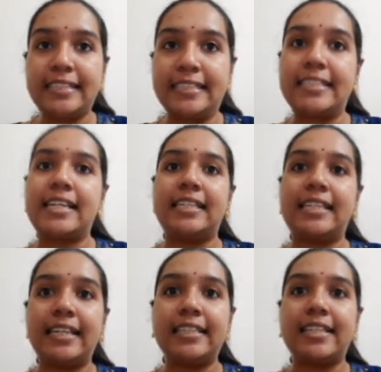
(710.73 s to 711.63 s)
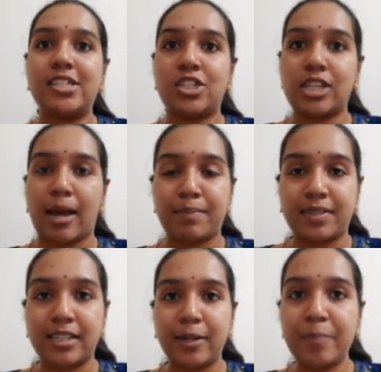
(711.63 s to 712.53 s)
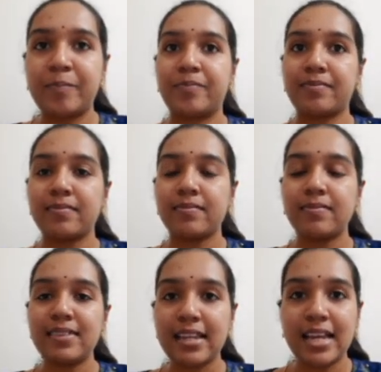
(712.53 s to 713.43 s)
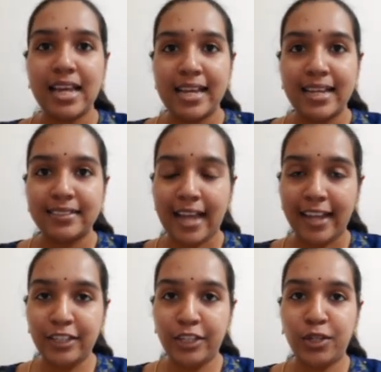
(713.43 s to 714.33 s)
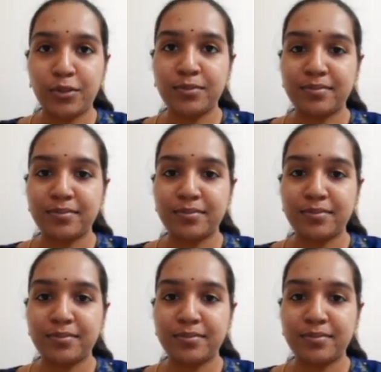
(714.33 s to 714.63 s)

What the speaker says: learning this chapter. Thank you.